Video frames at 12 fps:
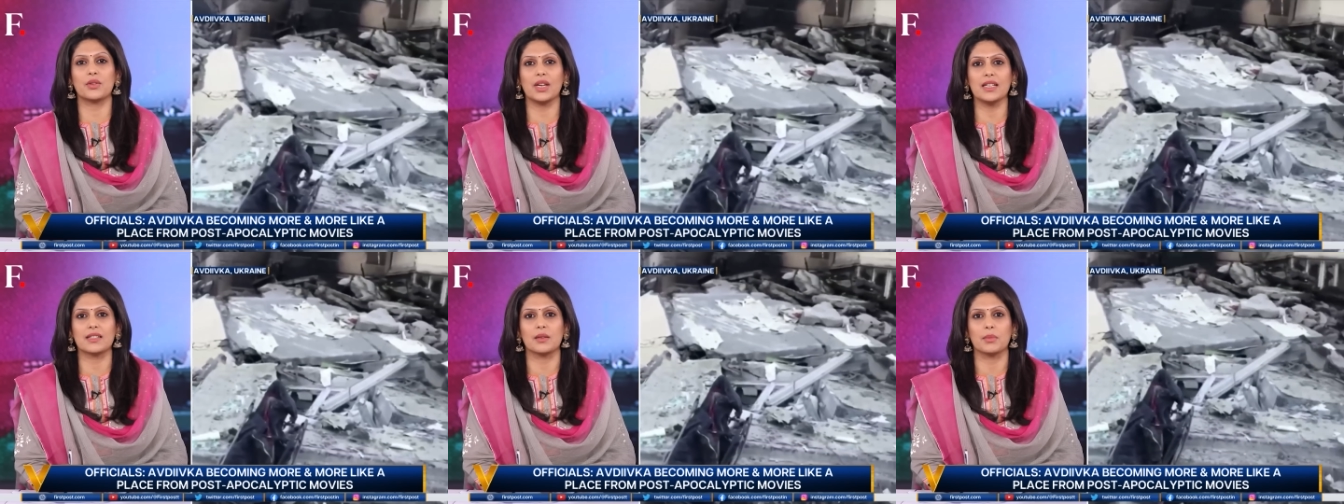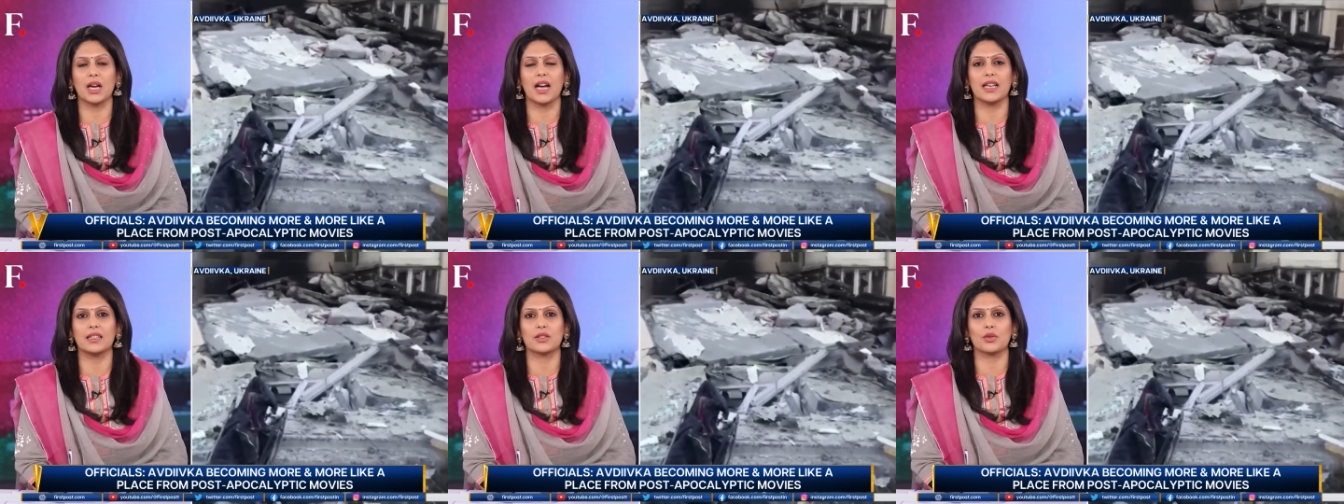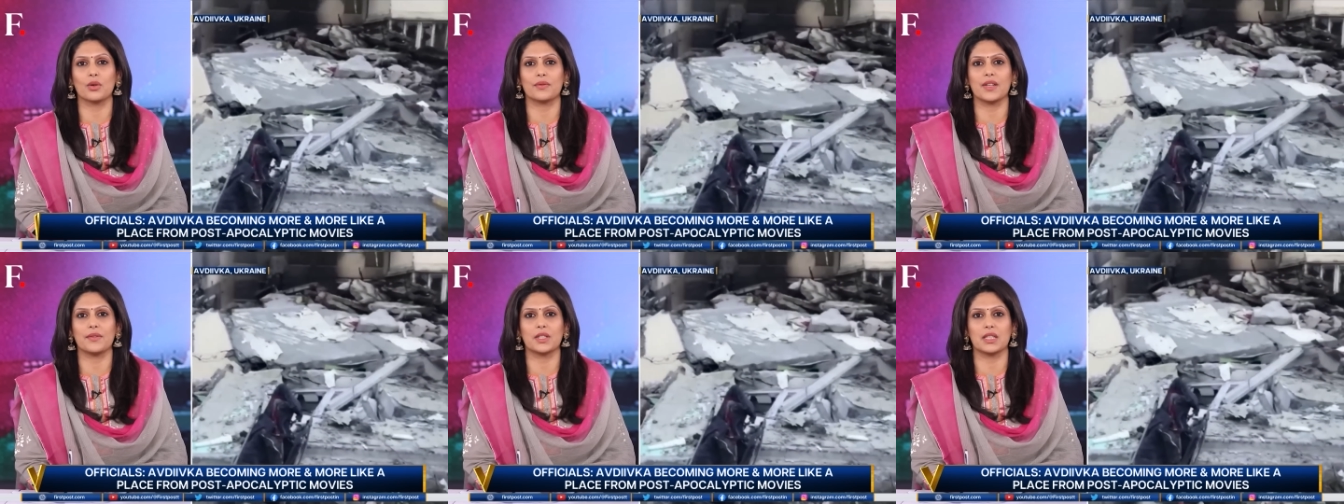the reason behind this sort
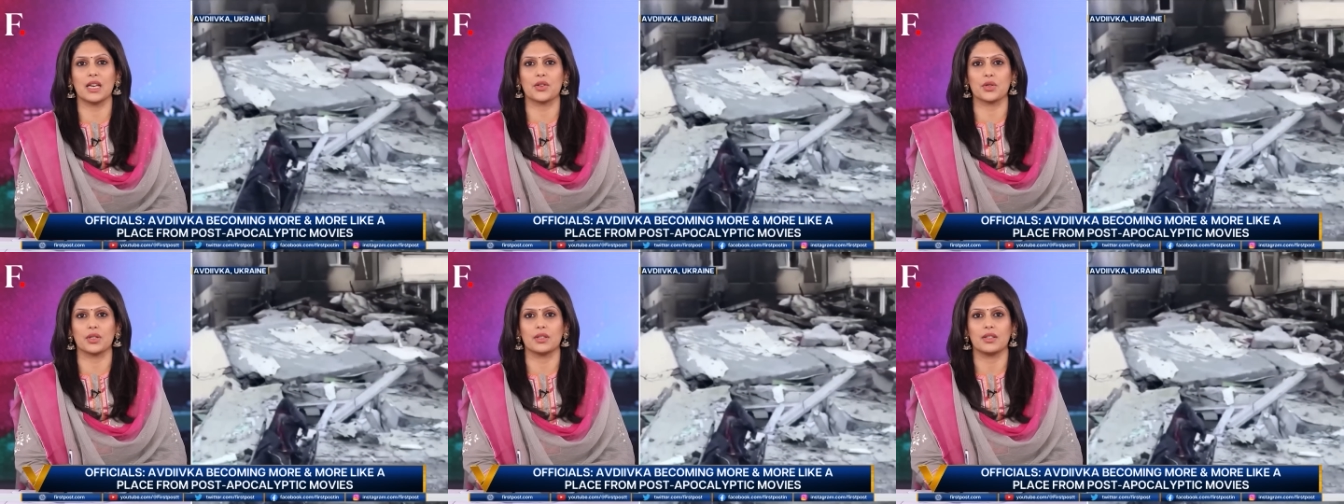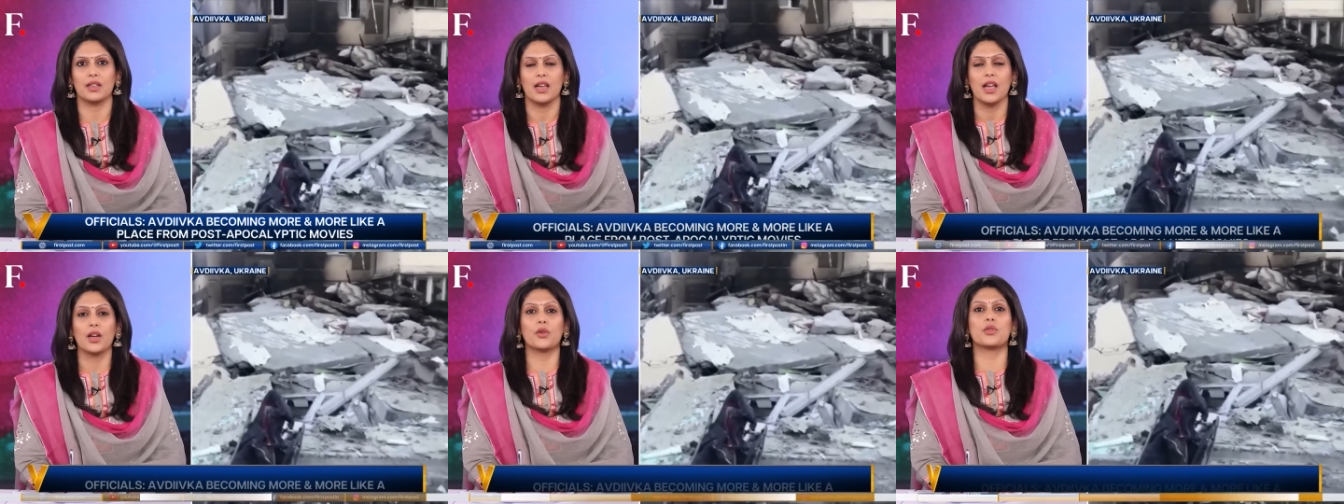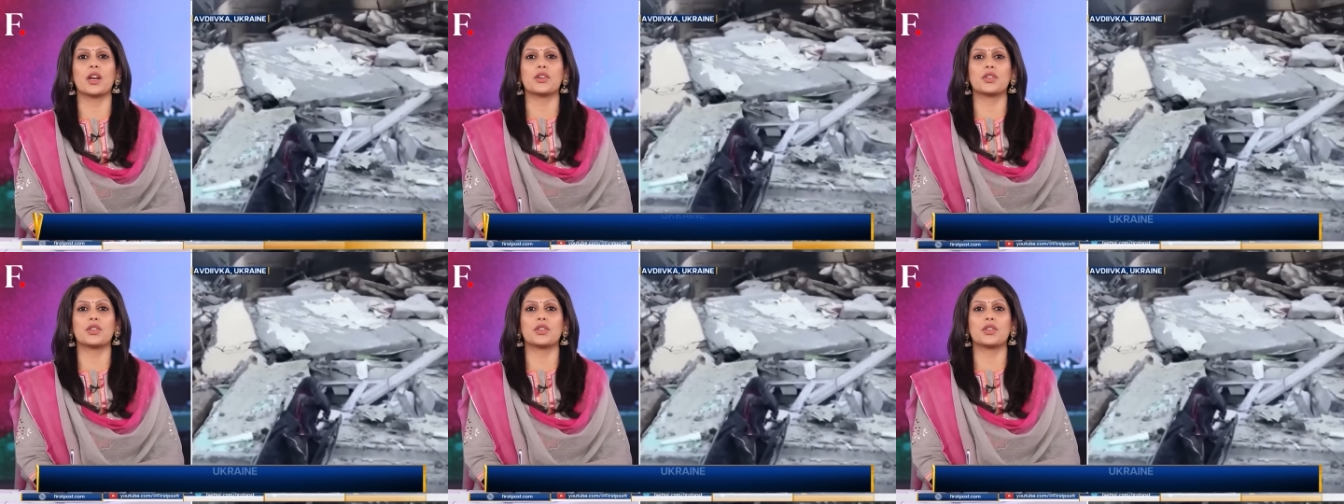of devastation? Could